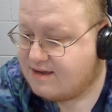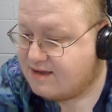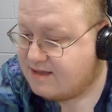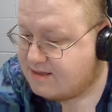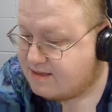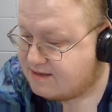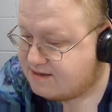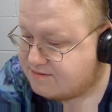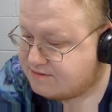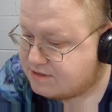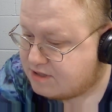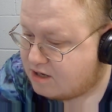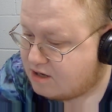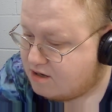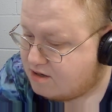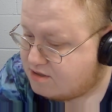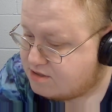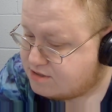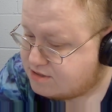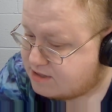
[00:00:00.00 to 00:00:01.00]
And he was
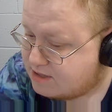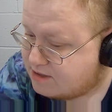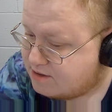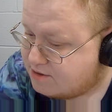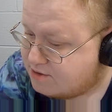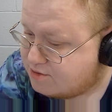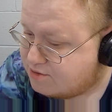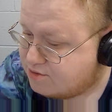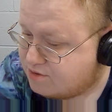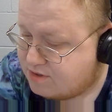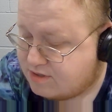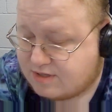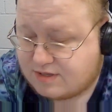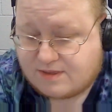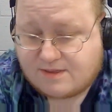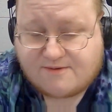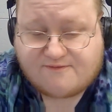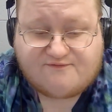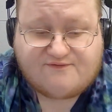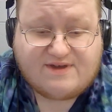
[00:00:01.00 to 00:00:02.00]
also
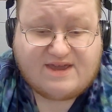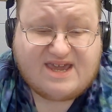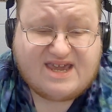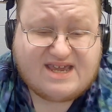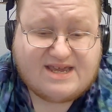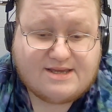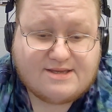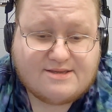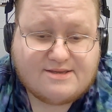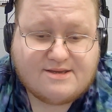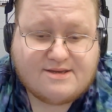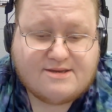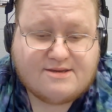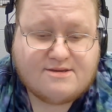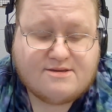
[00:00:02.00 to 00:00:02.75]
The Fiend,